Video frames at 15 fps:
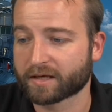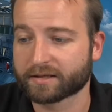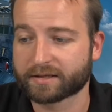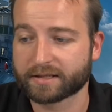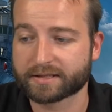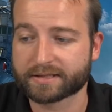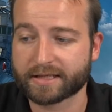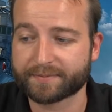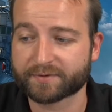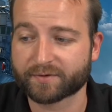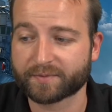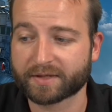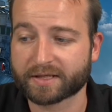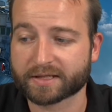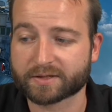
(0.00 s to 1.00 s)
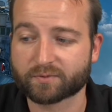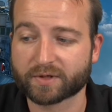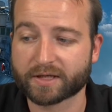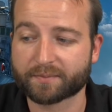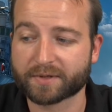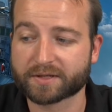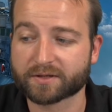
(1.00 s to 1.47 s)
The subs from the test, will
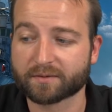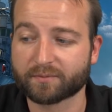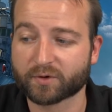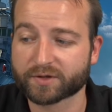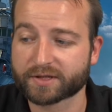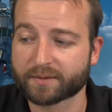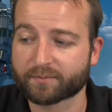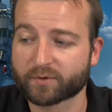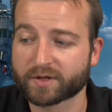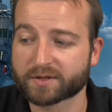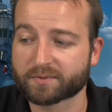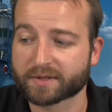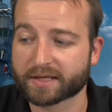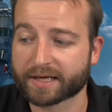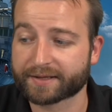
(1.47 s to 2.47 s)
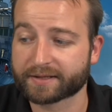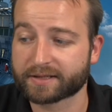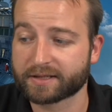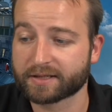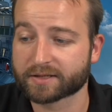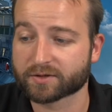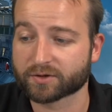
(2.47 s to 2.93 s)
there be some more submarines with other
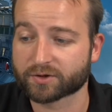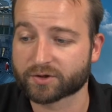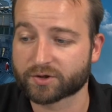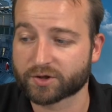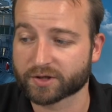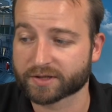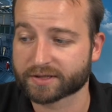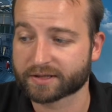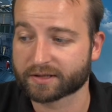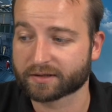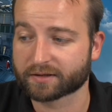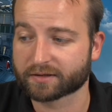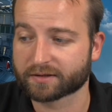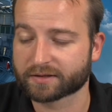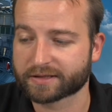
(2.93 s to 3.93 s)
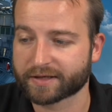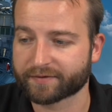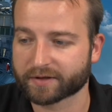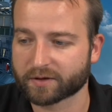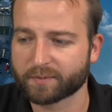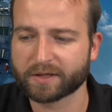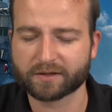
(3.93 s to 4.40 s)
tiers or just
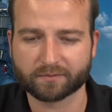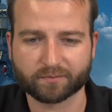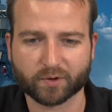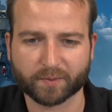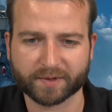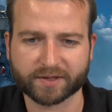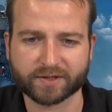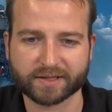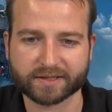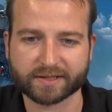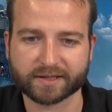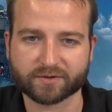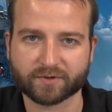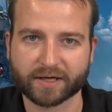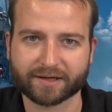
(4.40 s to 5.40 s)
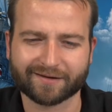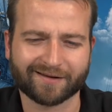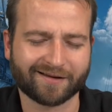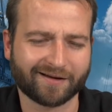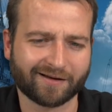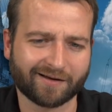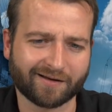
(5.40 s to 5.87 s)
7? You mean probably tier 6, right?
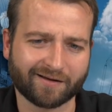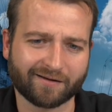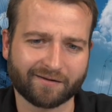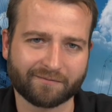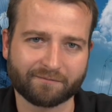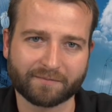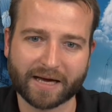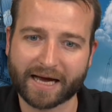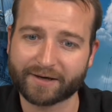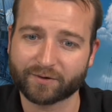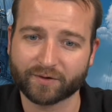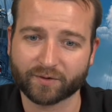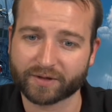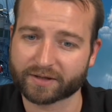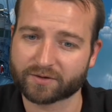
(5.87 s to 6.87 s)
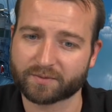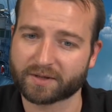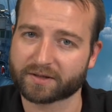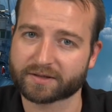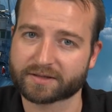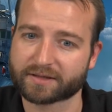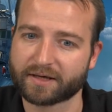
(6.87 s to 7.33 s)
I don't know yet, to be
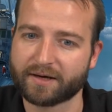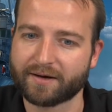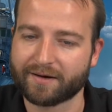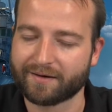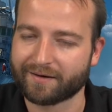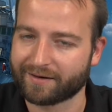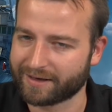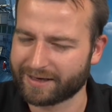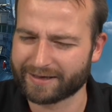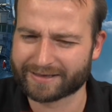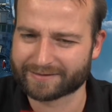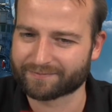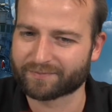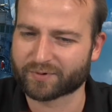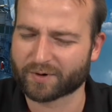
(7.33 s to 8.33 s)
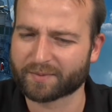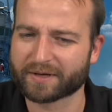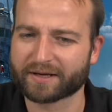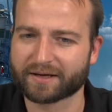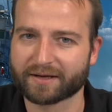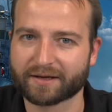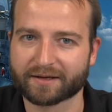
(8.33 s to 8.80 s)
honest. It's
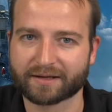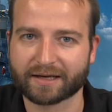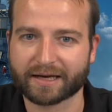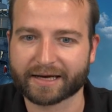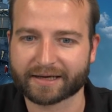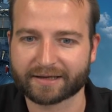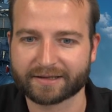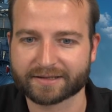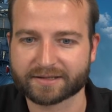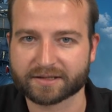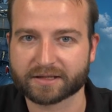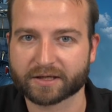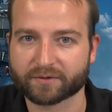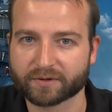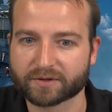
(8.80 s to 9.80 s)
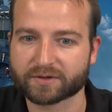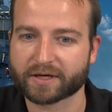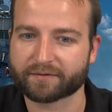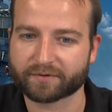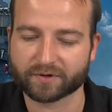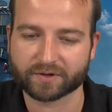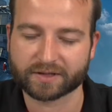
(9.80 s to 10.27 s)
probably the likeliest scenario to
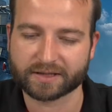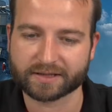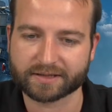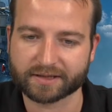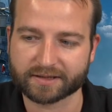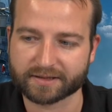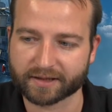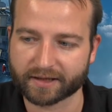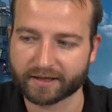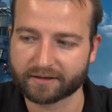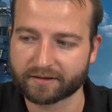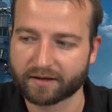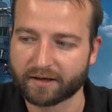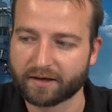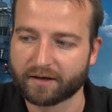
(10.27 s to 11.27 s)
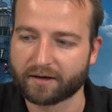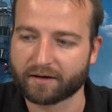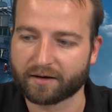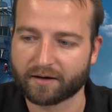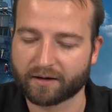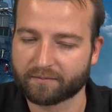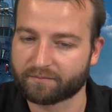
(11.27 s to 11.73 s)
have it on tier 6 again.
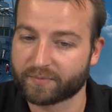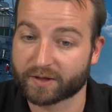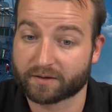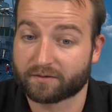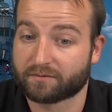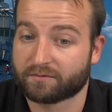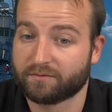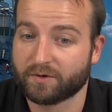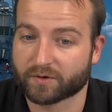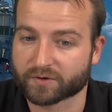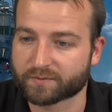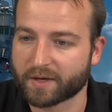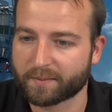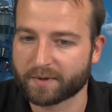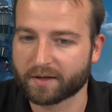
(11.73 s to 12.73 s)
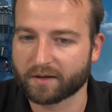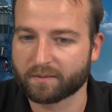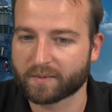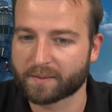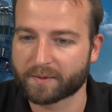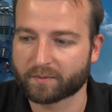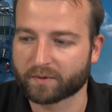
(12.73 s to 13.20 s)
But who knows?
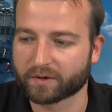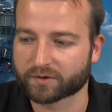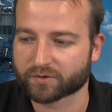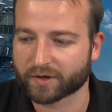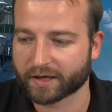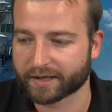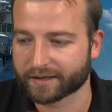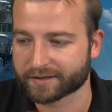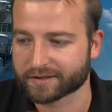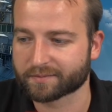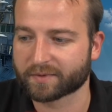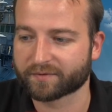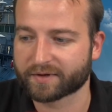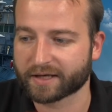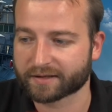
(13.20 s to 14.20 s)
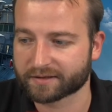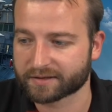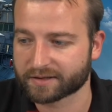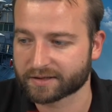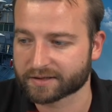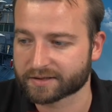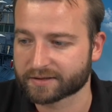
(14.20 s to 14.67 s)
Maybe we'll try some of the other
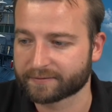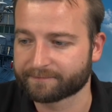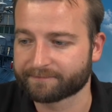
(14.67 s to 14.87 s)
tiers.